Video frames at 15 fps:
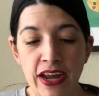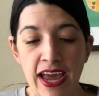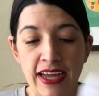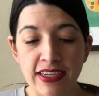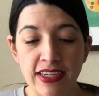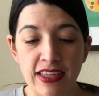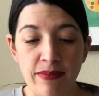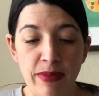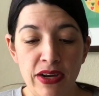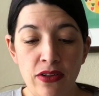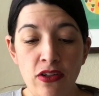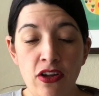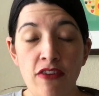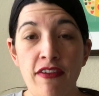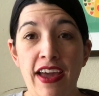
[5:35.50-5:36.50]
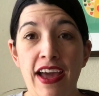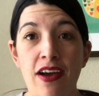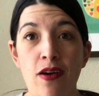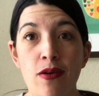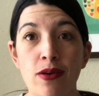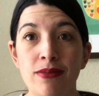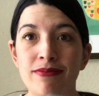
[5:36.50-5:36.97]
to add to the middle of
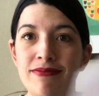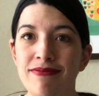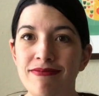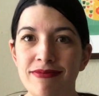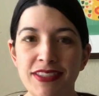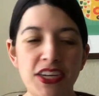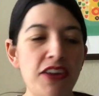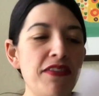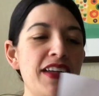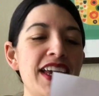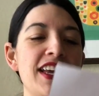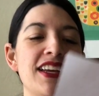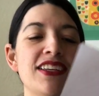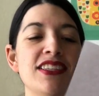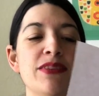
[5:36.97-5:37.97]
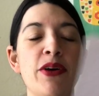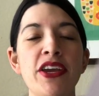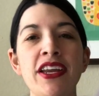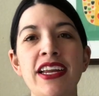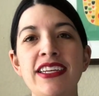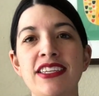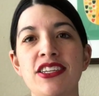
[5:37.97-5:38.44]
our snowflake. So what
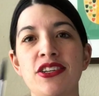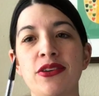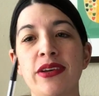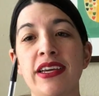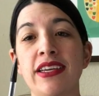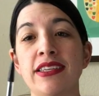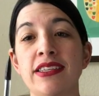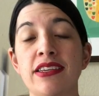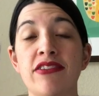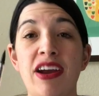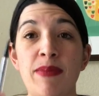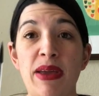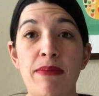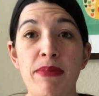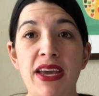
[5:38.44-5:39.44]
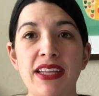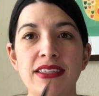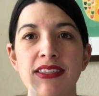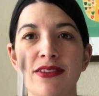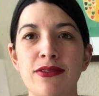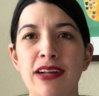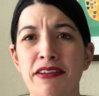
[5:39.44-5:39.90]
you need to do is grab a
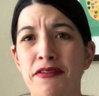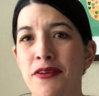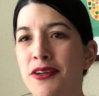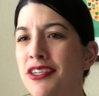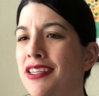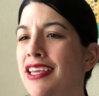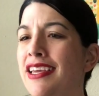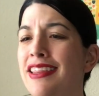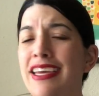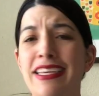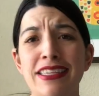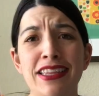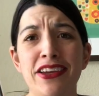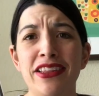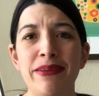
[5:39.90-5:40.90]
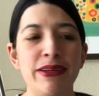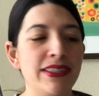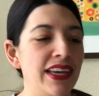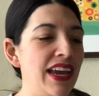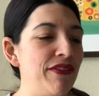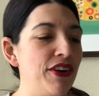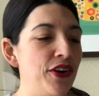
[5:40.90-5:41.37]
pencil. Unfortunately, these are the only ones
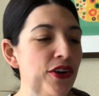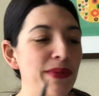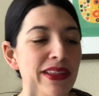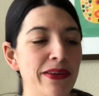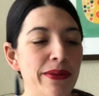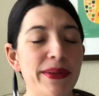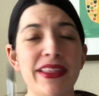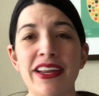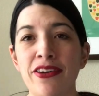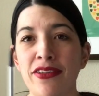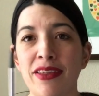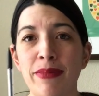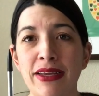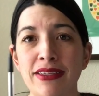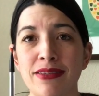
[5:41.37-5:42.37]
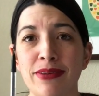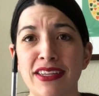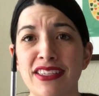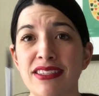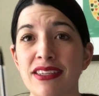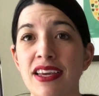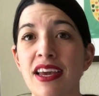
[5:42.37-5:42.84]
I have at home at the moment. They're not the best
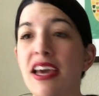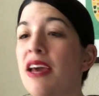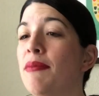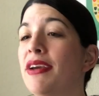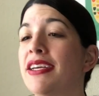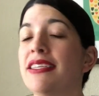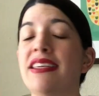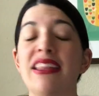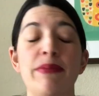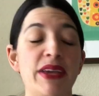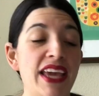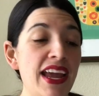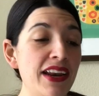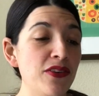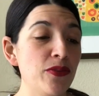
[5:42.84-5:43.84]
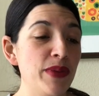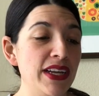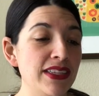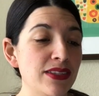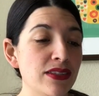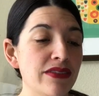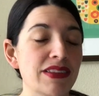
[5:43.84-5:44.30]
ones because they're the mechanical
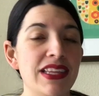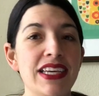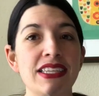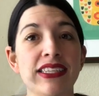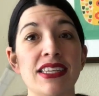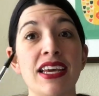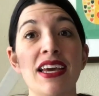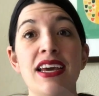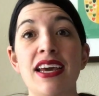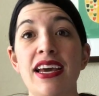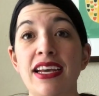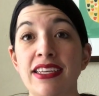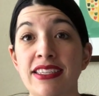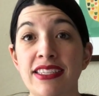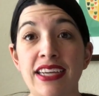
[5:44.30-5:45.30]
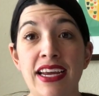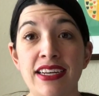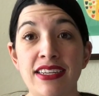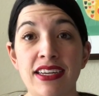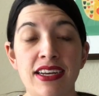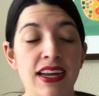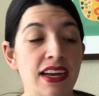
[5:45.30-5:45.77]
pencils. So this, a
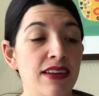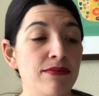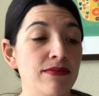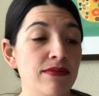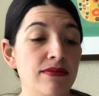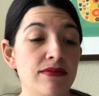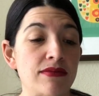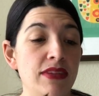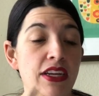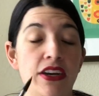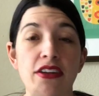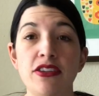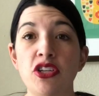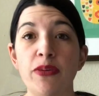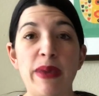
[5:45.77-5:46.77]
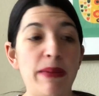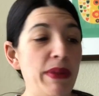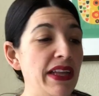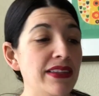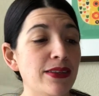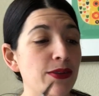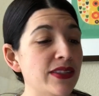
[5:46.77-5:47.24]
standard, 2B
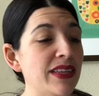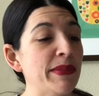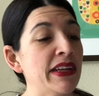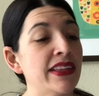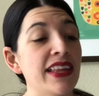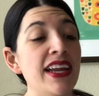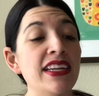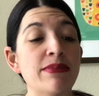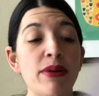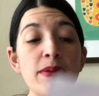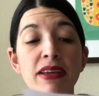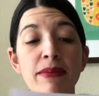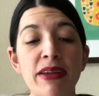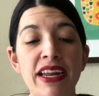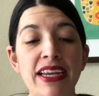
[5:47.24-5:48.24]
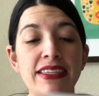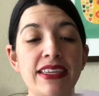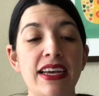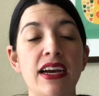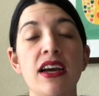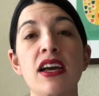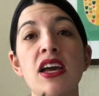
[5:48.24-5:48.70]
pencil or something like that is probably a bit
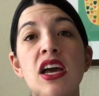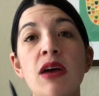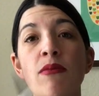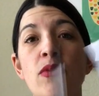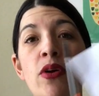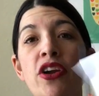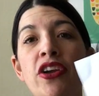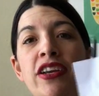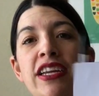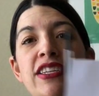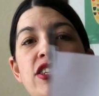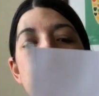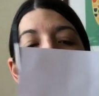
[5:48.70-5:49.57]
easier. What you need to